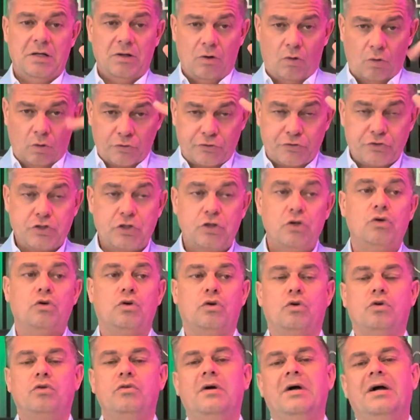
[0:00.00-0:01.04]
Or
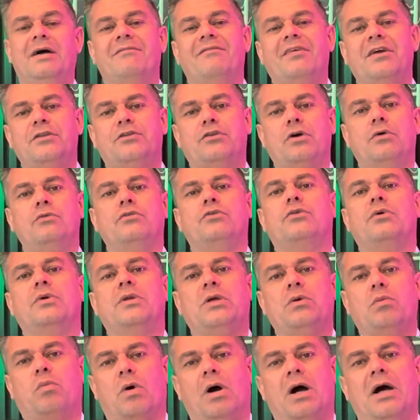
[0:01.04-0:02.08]
two, they don't do
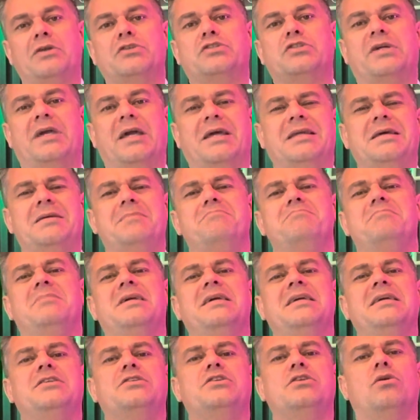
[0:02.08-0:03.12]
any work to get
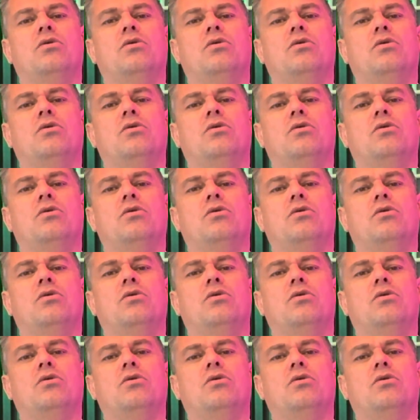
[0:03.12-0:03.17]
immediate